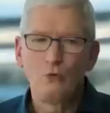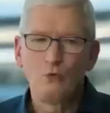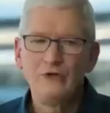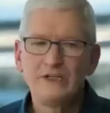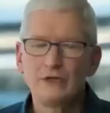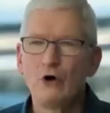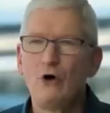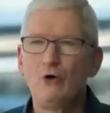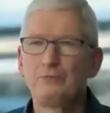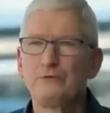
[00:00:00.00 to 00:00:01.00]
Well, the
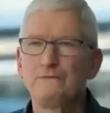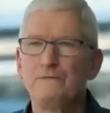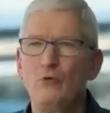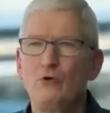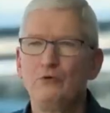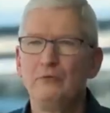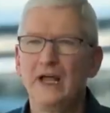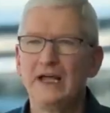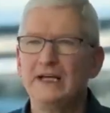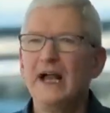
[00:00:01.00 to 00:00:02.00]
company doesn't yet have a
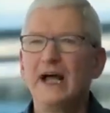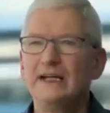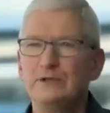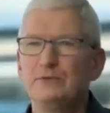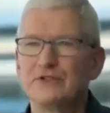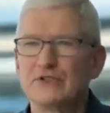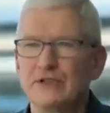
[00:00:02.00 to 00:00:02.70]
concrete plan yet,